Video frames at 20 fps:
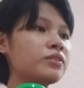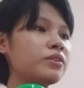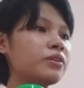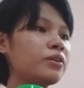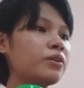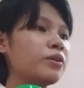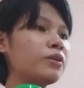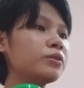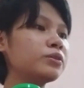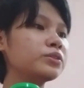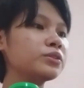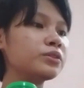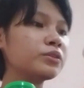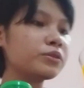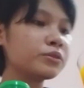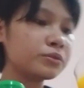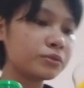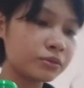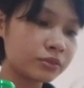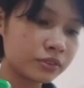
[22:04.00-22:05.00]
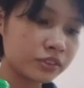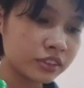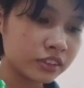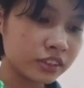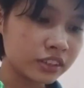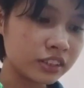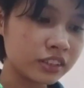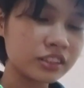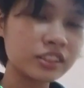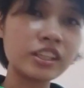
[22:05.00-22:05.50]
oh no,
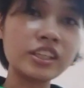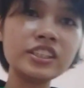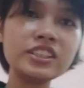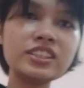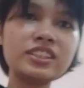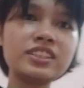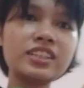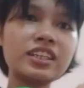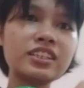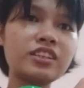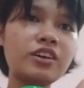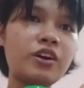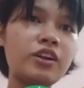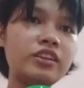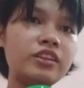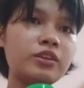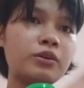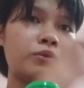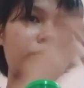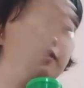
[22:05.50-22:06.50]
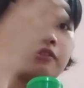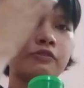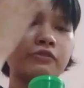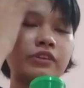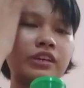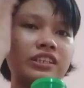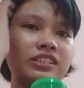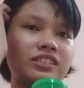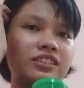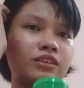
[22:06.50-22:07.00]
there is not only one
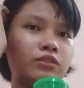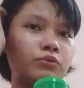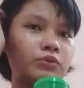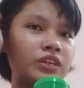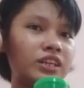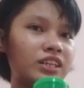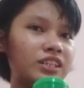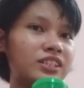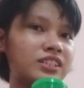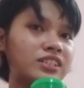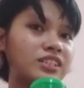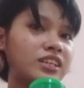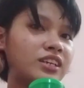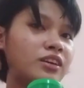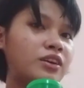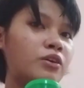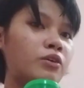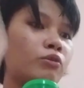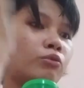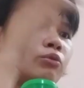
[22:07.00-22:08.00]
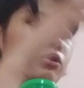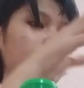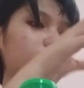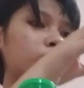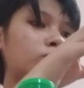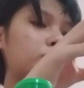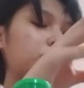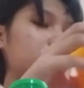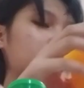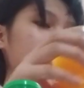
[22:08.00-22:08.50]
phase that we can see when
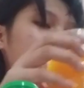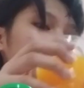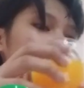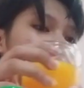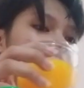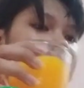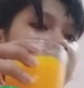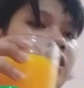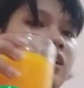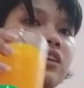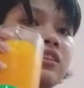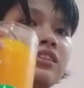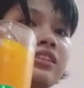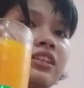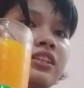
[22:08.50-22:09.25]
we mix the